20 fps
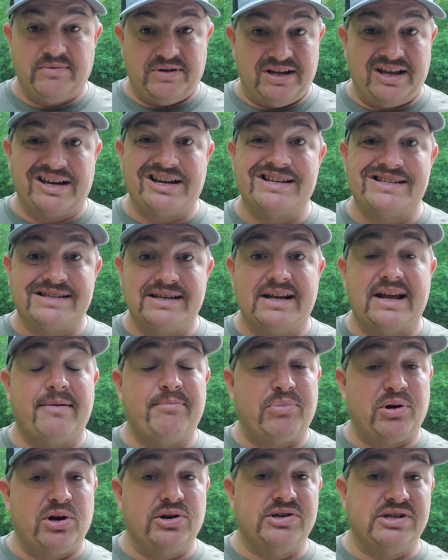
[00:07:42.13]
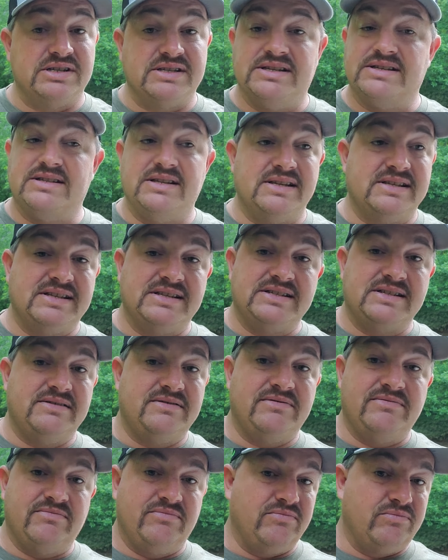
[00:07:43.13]
And like I said, I purchased this. This isn't
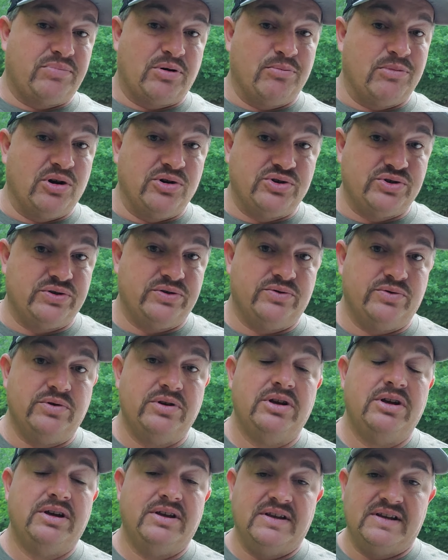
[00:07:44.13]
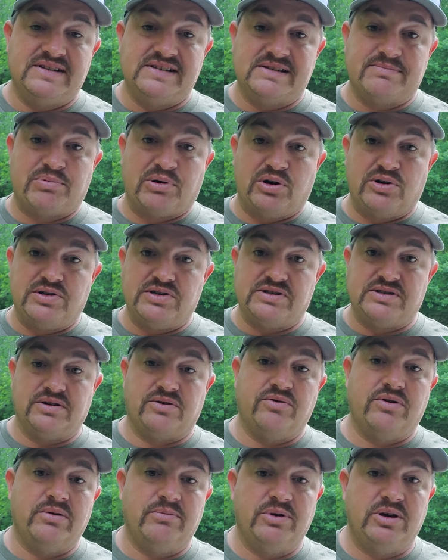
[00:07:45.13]
promotional. This is purchased
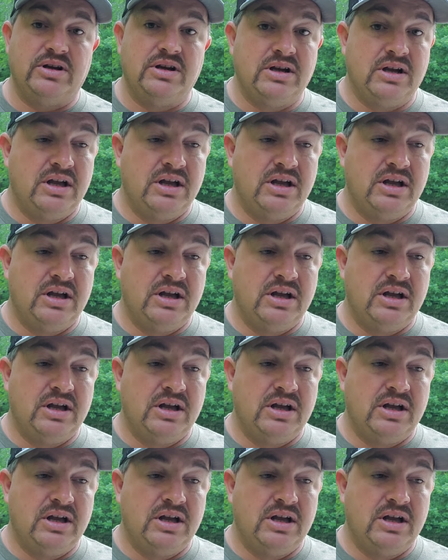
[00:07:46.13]
equipment.